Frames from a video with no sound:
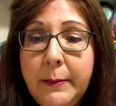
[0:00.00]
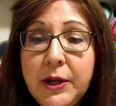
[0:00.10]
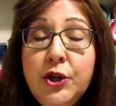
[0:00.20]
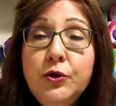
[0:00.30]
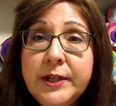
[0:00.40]

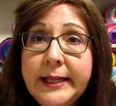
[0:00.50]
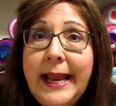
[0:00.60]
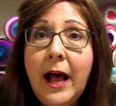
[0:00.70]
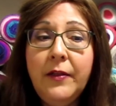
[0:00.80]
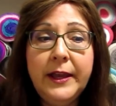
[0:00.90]
But you see
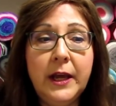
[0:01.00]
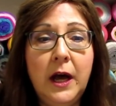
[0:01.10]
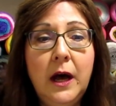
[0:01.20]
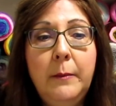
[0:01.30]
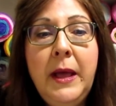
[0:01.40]
how they
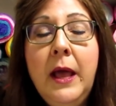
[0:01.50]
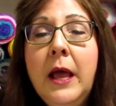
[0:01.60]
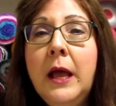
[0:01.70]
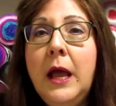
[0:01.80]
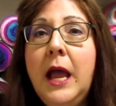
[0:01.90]
come,
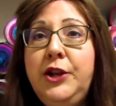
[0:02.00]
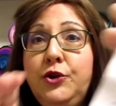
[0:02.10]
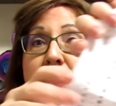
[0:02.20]
and you